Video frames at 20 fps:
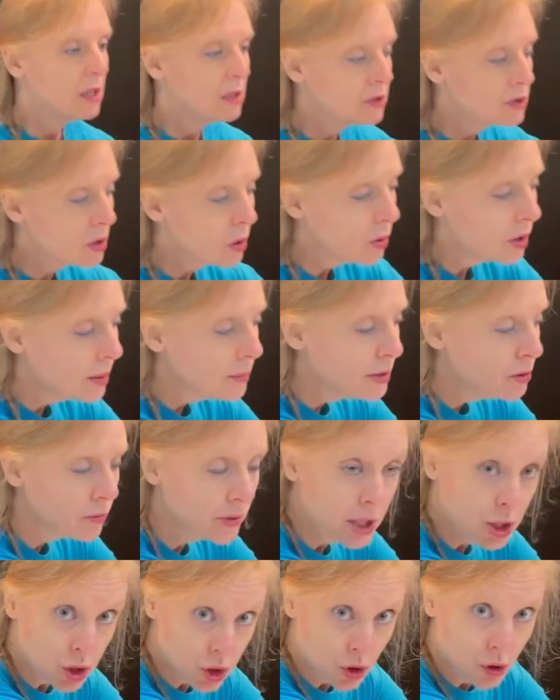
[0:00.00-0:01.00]
So let me
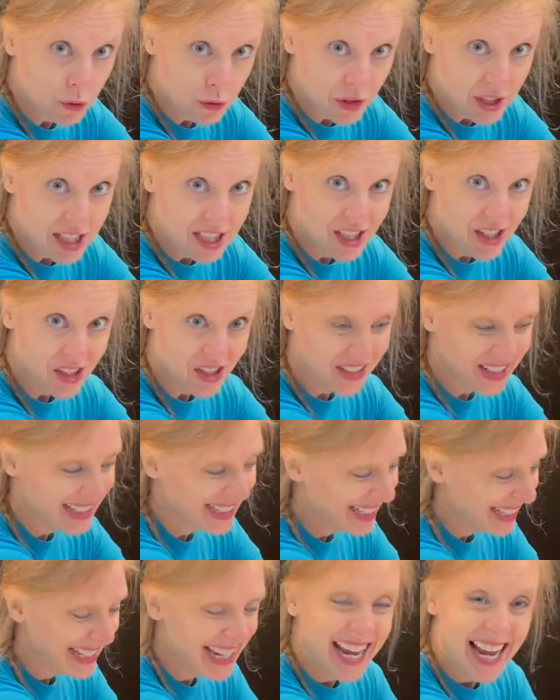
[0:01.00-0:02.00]
reach over here
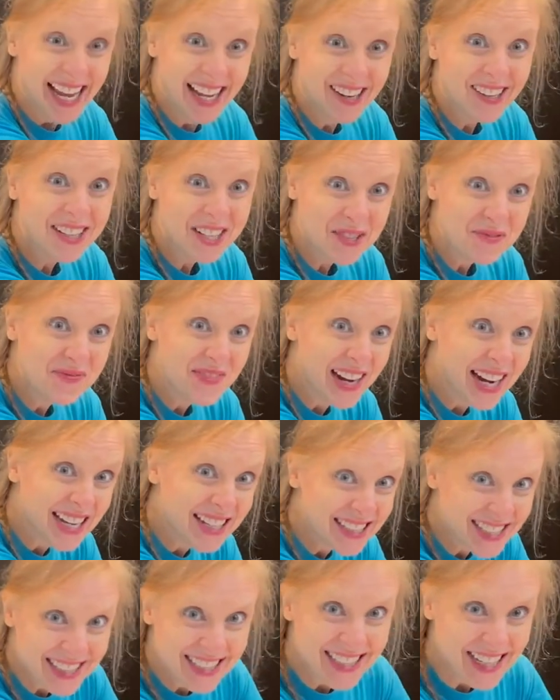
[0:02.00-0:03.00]
and I'll get
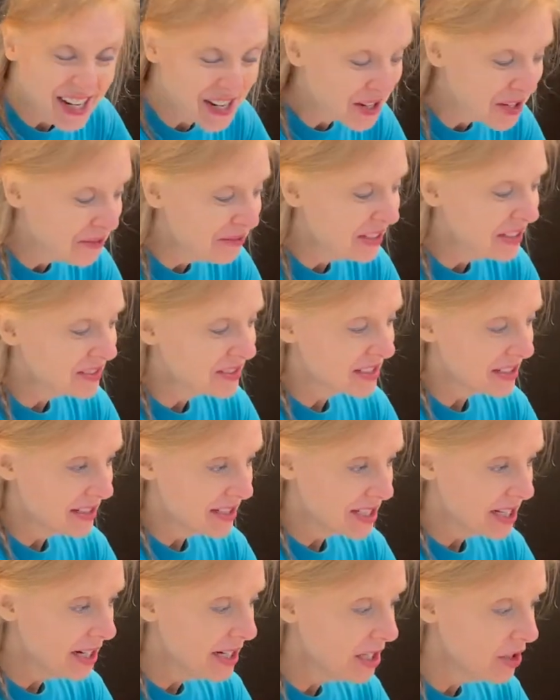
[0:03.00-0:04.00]
Magic out of his
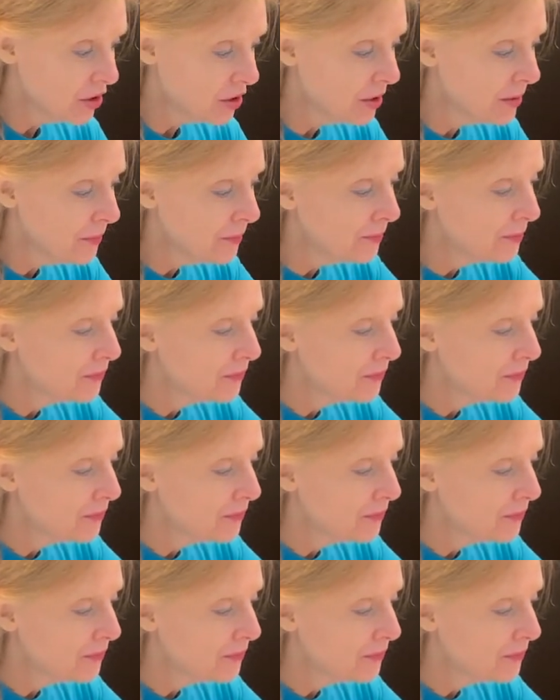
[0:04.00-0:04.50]
container